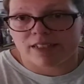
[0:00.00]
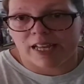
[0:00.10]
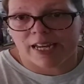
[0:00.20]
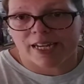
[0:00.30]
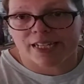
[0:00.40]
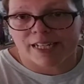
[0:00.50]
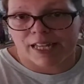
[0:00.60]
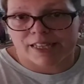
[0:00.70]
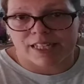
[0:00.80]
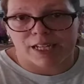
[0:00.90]
like
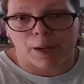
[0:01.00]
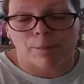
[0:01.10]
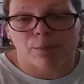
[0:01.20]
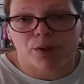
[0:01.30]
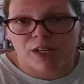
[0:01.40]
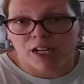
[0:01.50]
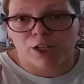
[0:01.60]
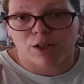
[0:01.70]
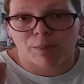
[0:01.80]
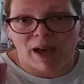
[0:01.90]
nothing. Put it
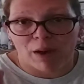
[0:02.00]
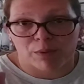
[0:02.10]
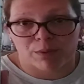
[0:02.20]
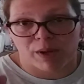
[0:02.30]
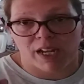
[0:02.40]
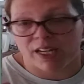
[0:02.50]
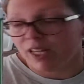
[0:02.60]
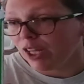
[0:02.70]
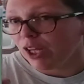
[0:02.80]
in your Powerade.